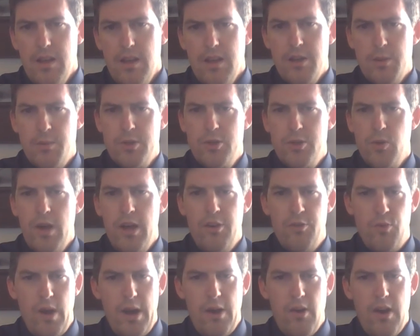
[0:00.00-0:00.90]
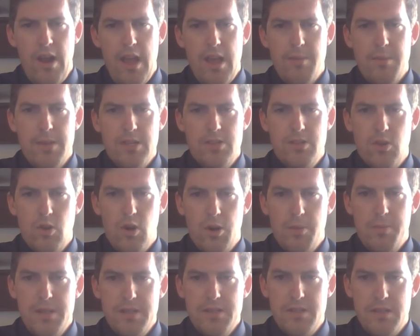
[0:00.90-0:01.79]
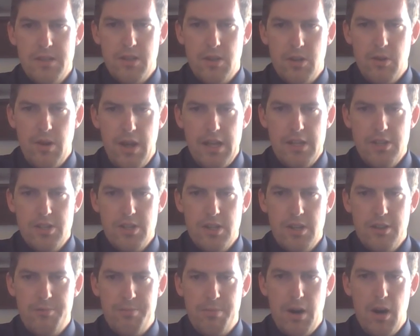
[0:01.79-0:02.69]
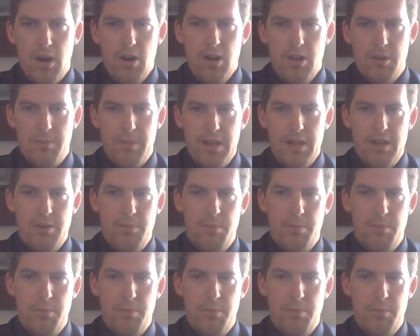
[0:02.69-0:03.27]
Number 12, why are habeas corpus and the creation of parliament